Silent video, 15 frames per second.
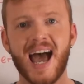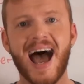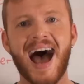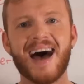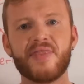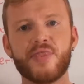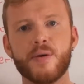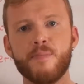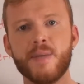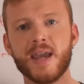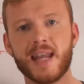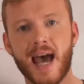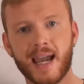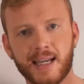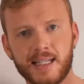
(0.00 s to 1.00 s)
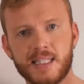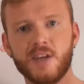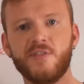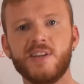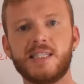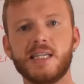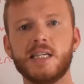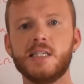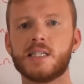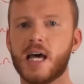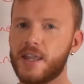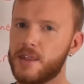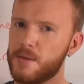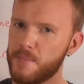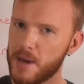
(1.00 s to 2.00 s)
and the main activities
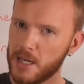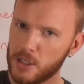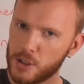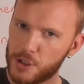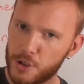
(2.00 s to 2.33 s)
and the main